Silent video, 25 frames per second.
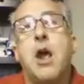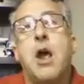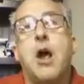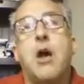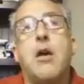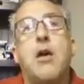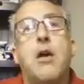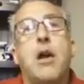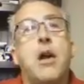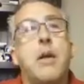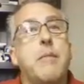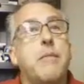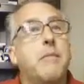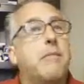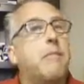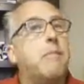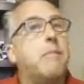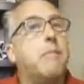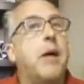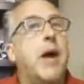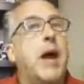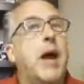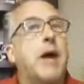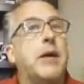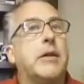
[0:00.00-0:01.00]
All right,
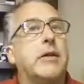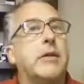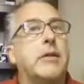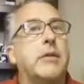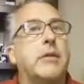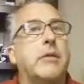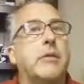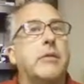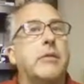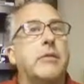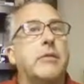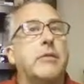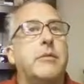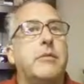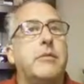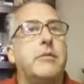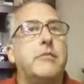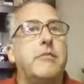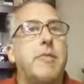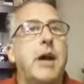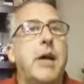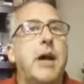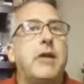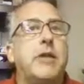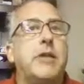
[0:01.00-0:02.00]
back to
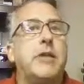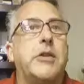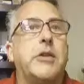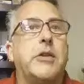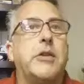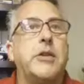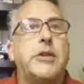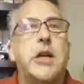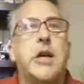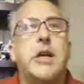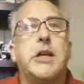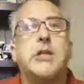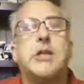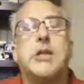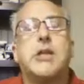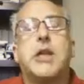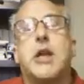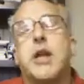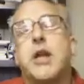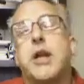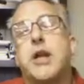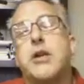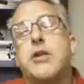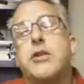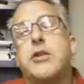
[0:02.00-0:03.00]
the task
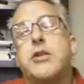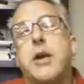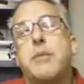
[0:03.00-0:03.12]
at hand.